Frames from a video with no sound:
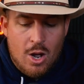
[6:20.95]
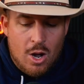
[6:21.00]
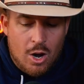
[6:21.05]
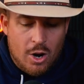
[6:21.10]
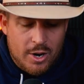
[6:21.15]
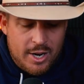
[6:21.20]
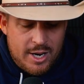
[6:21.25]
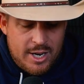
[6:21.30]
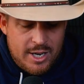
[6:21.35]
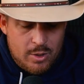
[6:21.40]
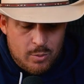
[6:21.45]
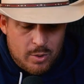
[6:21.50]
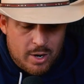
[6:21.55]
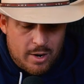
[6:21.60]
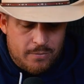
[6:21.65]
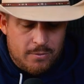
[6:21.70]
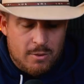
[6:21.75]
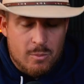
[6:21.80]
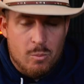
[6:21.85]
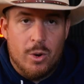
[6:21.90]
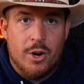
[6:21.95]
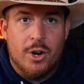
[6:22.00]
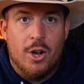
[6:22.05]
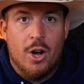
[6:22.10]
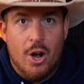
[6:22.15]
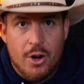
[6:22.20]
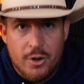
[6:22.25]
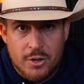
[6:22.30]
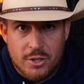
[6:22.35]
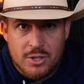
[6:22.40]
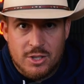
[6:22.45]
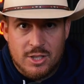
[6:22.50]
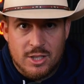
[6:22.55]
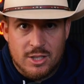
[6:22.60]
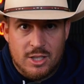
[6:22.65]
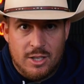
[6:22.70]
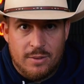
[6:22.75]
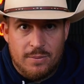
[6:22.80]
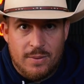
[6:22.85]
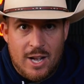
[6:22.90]
are anywhere from
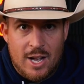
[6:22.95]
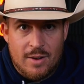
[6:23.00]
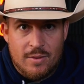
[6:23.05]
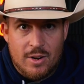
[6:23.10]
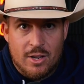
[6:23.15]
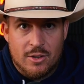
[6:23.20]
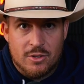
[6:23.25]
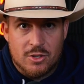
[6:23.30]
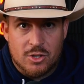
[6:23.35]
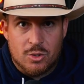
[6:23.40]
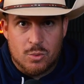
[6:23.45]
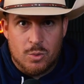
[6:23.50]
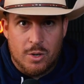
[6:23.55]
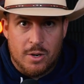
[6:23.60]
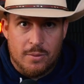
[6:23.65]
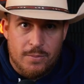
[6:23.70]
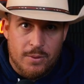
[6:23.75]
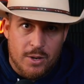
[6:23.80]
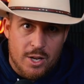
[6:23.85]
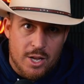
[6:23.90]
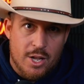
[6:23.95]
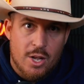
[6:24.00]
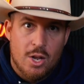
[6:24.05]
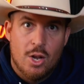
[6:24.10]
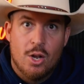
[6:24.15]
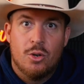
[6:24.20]
$165 a square foot